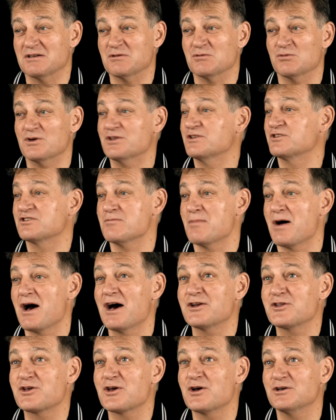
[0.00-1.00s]
When
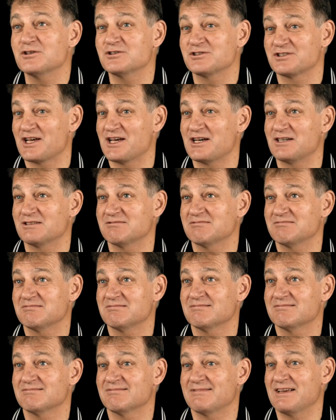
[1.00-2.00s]
demand goes down,
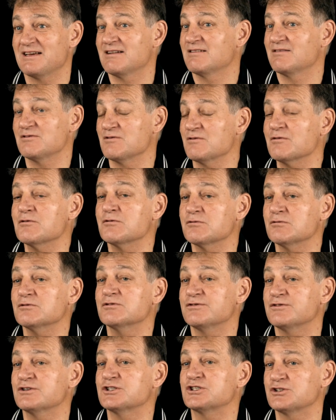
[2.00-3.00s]
then
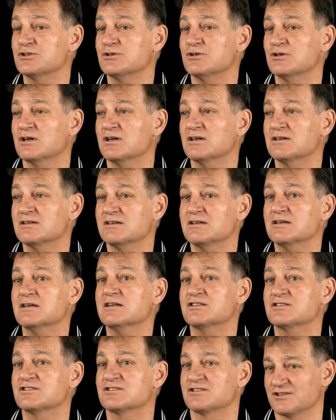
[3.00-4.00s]
for sure
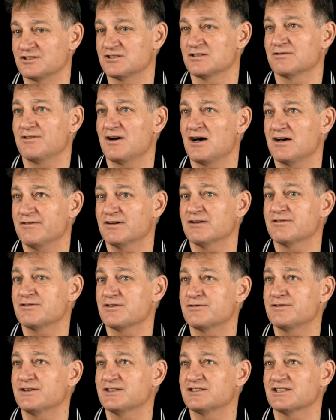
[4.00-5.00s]
it's the survival of
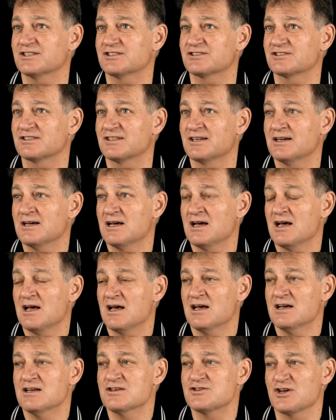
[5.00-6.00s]
the fittest.
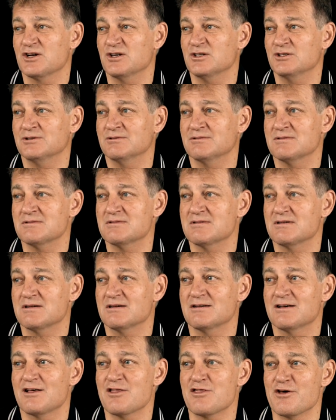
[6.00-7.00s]
So
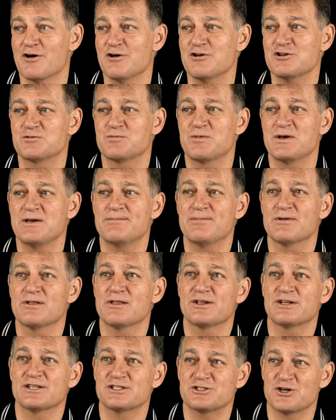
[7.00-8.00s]
those people
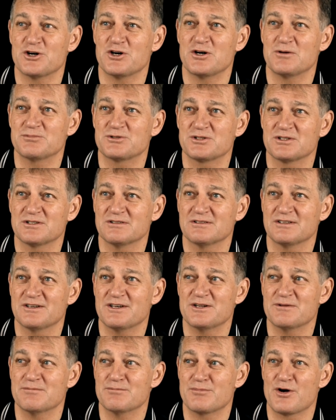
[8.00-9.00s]
that adopt
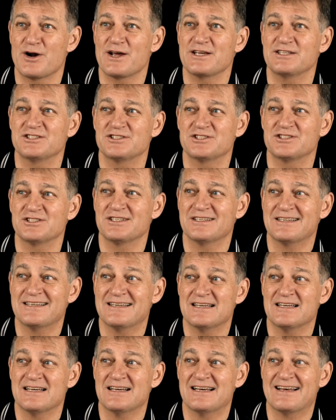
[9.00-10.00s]
and embrace
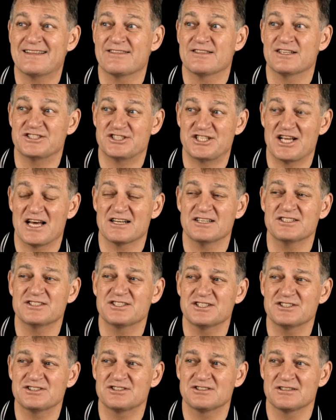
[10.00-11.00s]
the
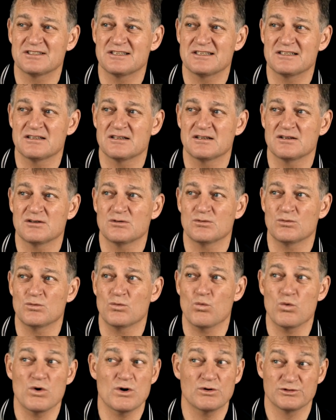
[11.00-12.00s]
challenges
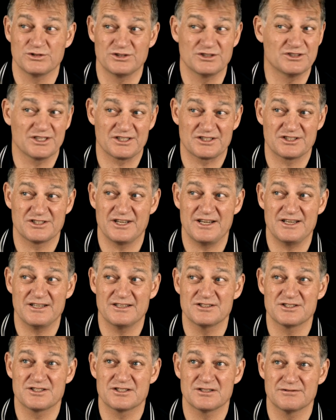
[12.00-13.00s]
will succeed
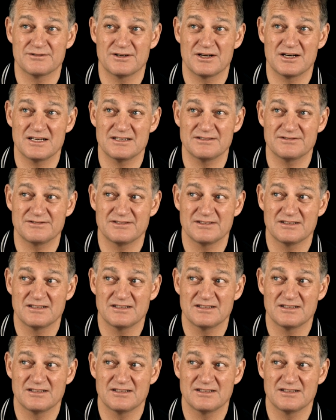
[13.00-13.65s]
and survive.